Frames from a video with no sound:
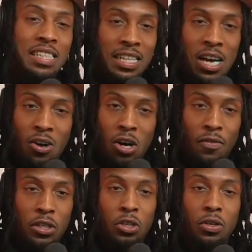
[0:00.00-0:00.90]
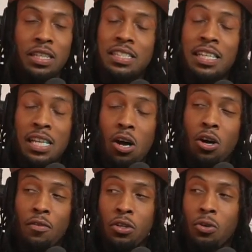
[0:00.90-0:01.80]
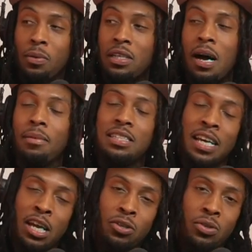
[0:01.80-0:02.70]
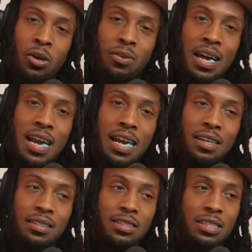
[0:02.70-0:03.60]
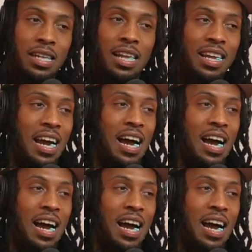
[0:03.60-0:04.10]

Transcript: shit long overdue. This yeah. shit long overdue. But I'm gonna tell you though, like, like